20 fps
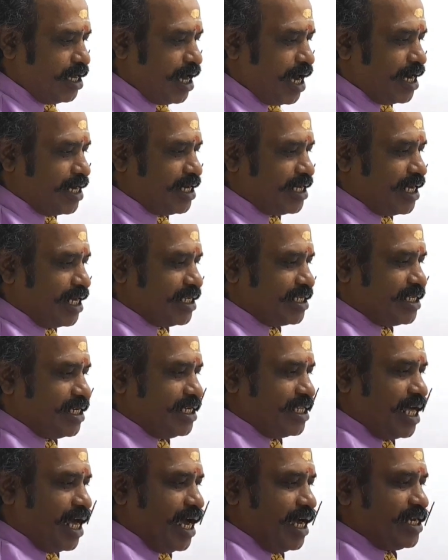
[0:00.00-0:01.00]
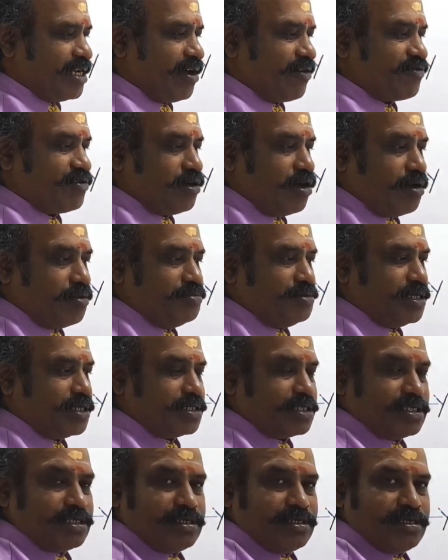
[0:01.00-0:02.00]
and you can see the height of the
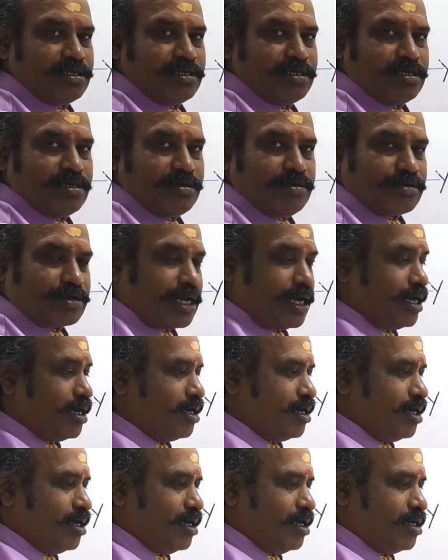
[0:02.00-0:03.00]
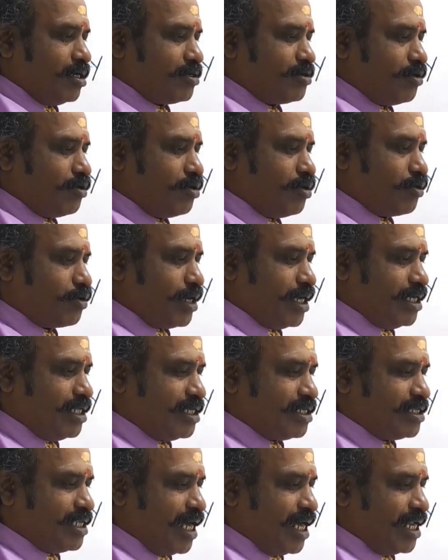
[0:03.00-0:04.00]
object. Okay, so looking in
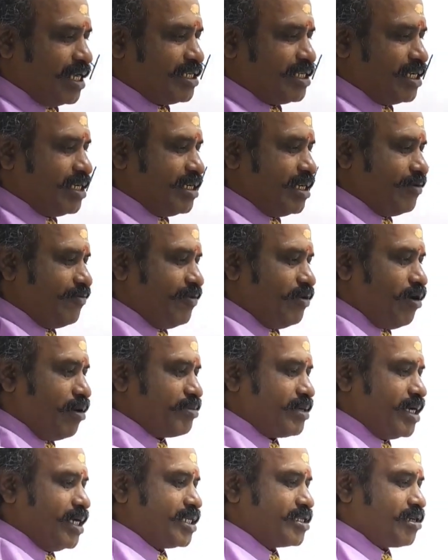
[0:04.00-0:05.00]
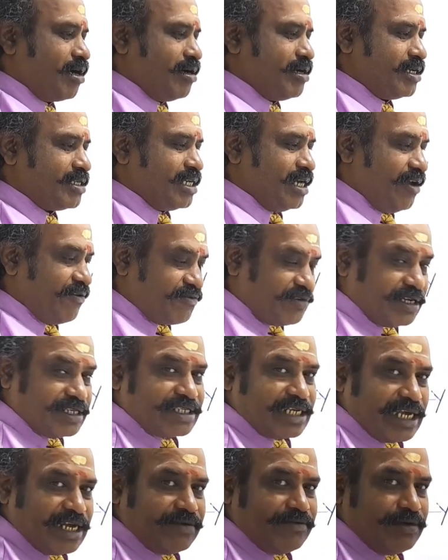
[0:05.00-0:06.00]
this direction, the view obtained is called as left
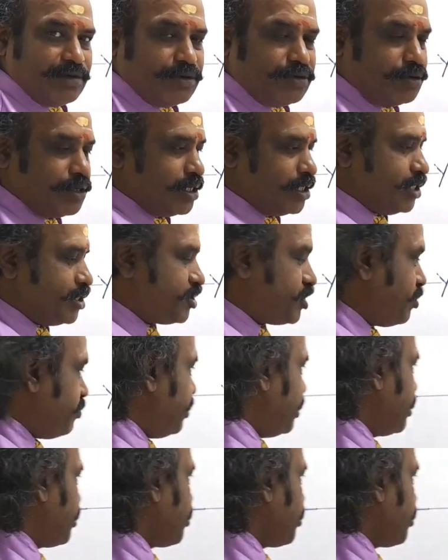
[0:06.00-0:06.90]
side view. Is to be